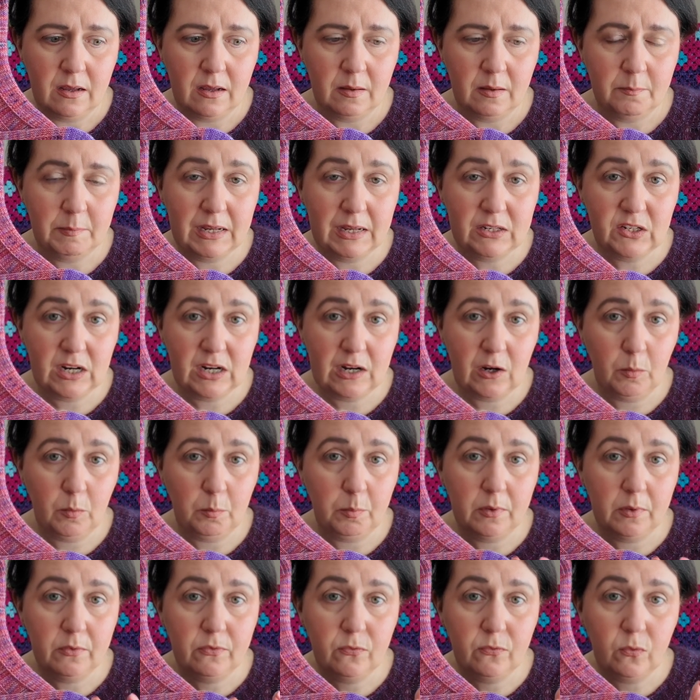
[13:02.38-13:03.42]
magic
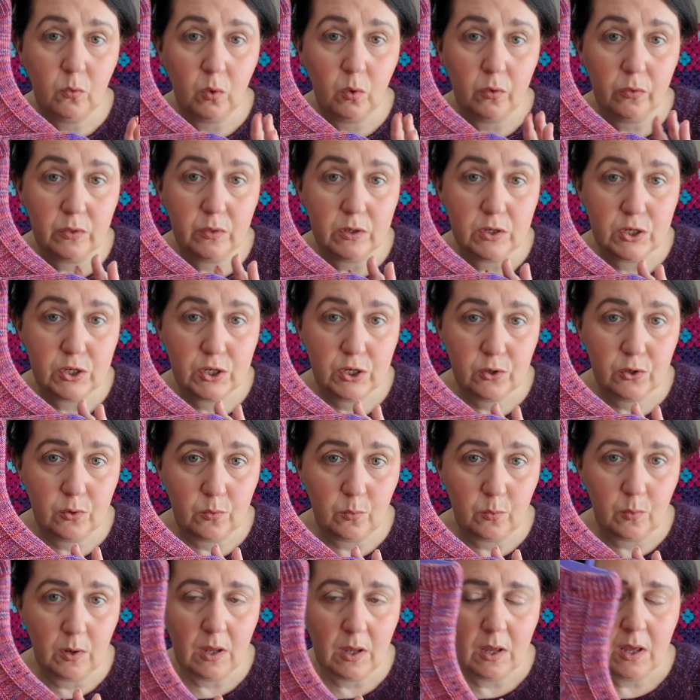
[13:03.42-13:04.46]
loop for the
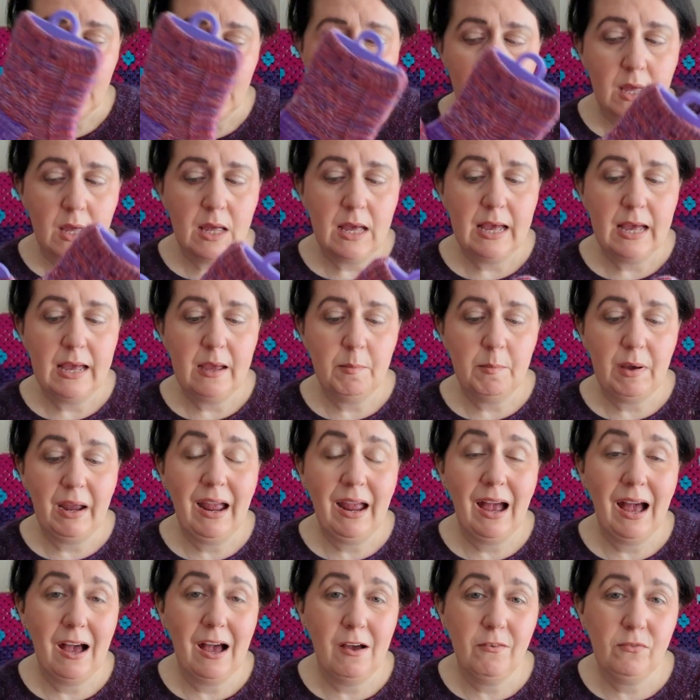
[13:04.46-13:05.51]
toe. I
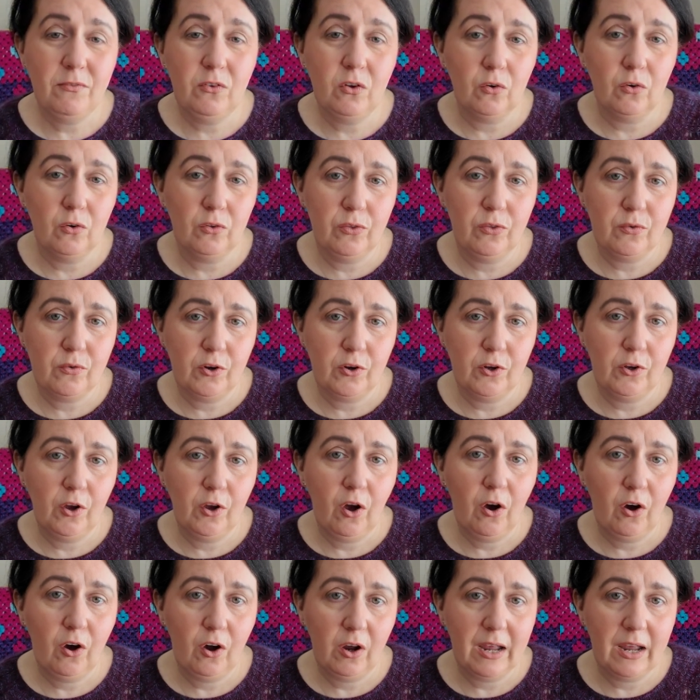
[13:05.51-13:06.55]
have gone through
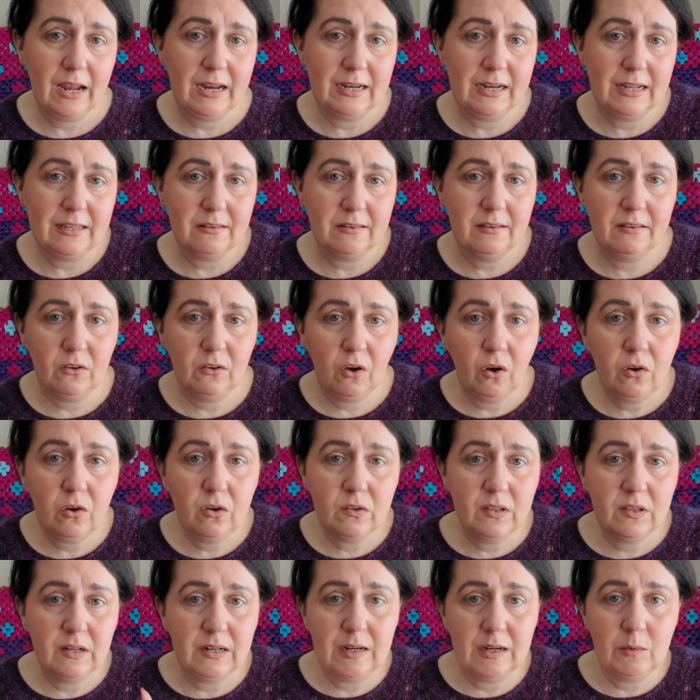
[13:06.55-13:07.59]
how I knit
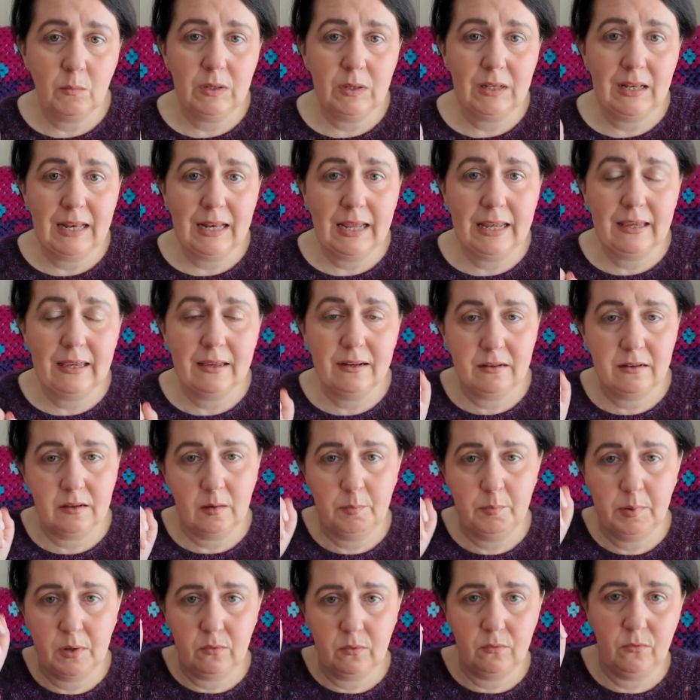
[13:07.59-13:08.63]
socks, and I will link it
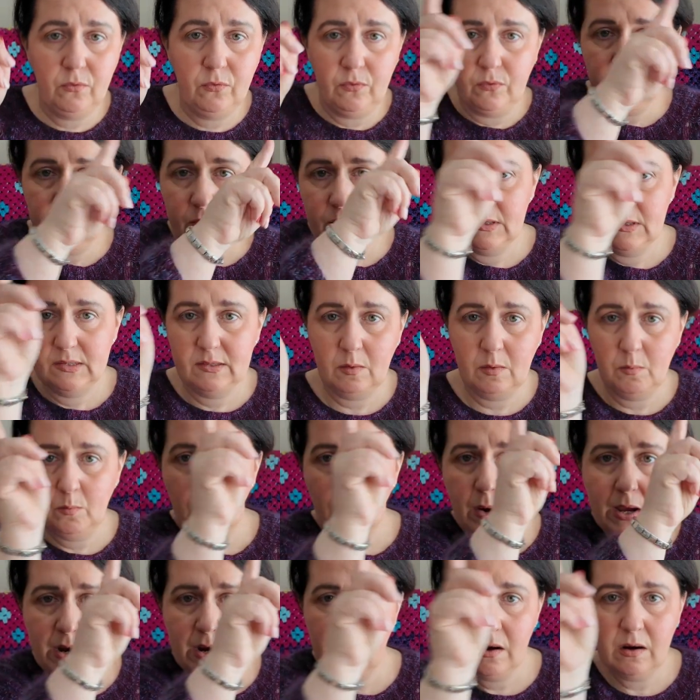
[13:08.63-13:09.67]

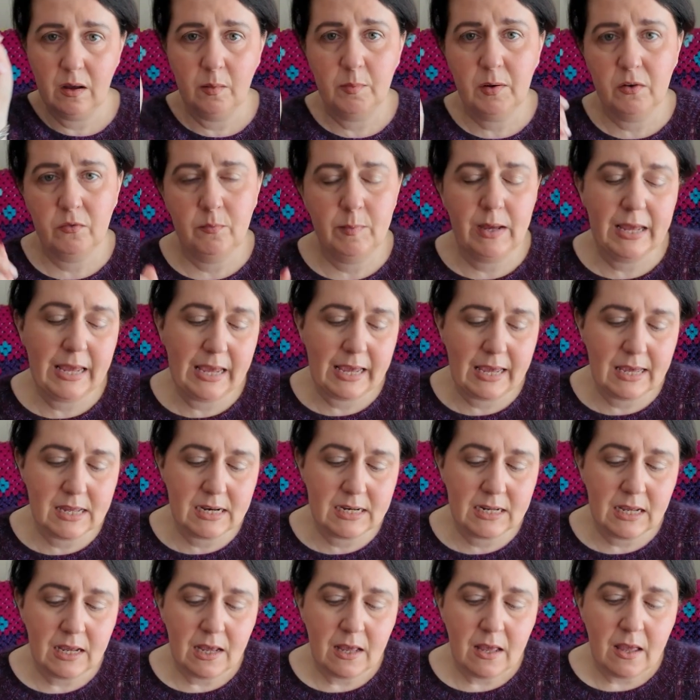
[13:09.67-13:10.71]
somewhere above my head.
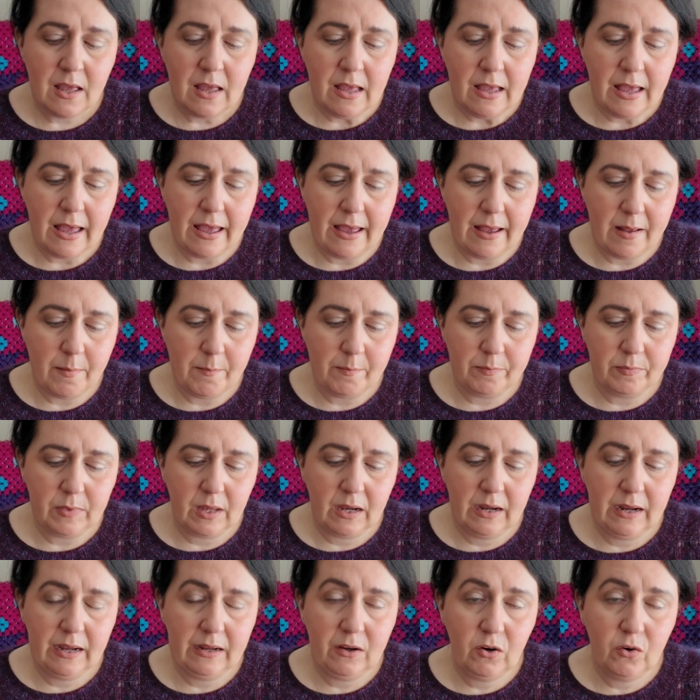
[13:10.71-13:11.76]
I
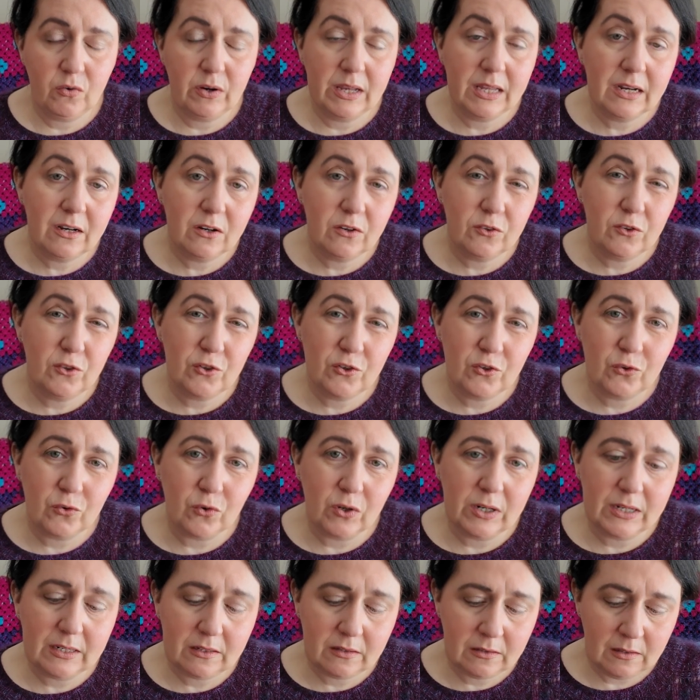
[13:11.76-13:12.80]
had created a
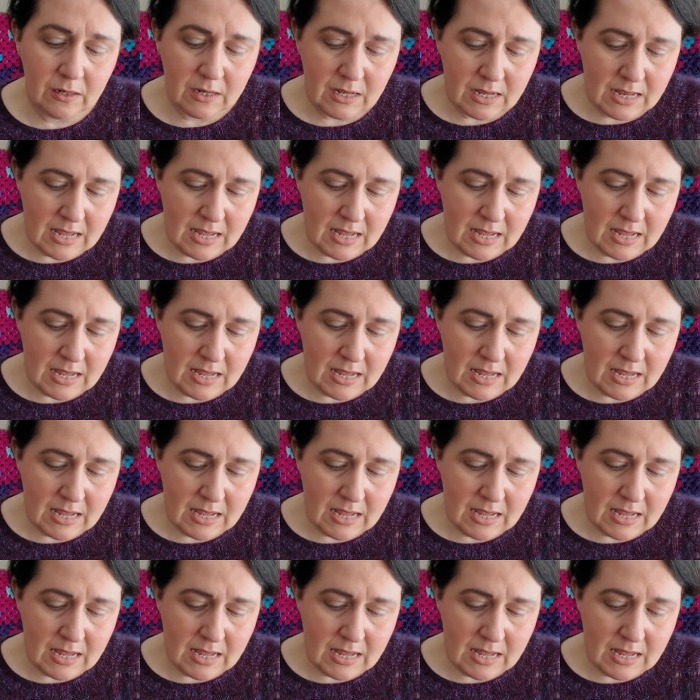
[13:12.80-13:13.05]
tutorial.